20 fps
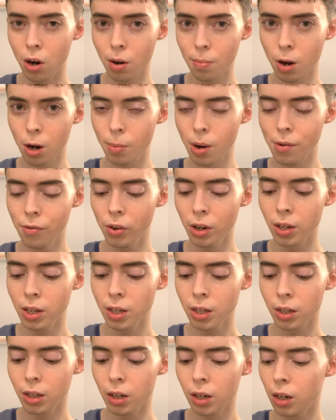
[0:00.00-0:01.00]
on, on my
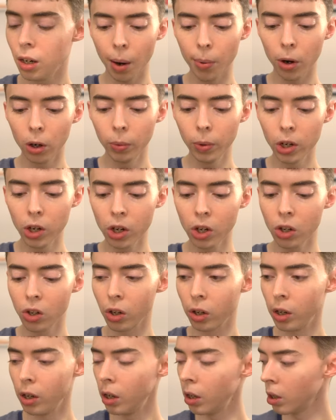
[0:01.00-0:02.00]
face tonight. I probably
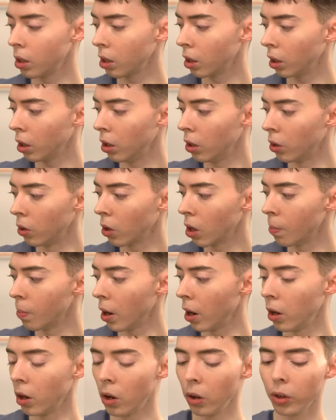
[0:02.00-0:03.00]
shouldn't, you know,
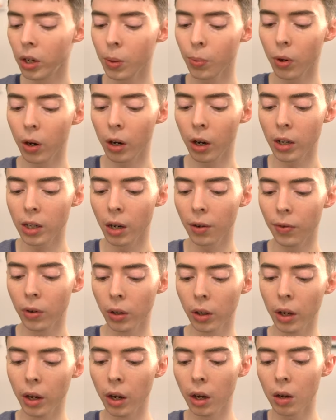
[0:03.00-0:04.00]
combine all these products. I
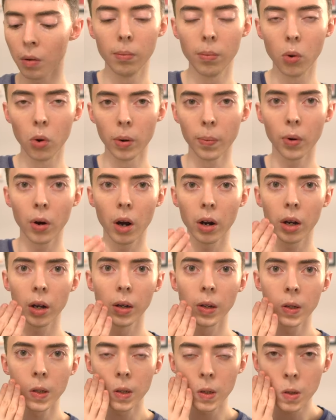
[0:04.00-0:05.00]
feel like more
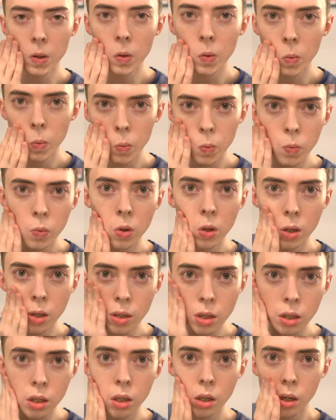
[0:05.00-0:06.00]
products
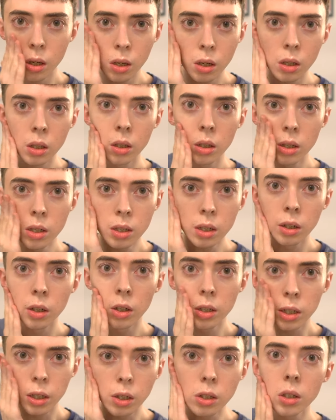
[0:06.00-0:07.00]
just leads to
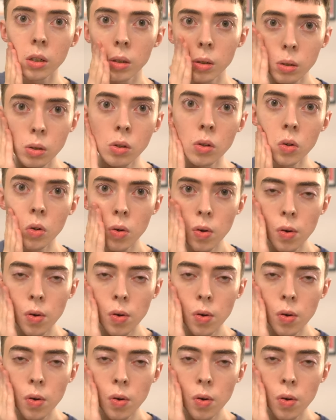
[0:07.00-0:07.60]
irritation.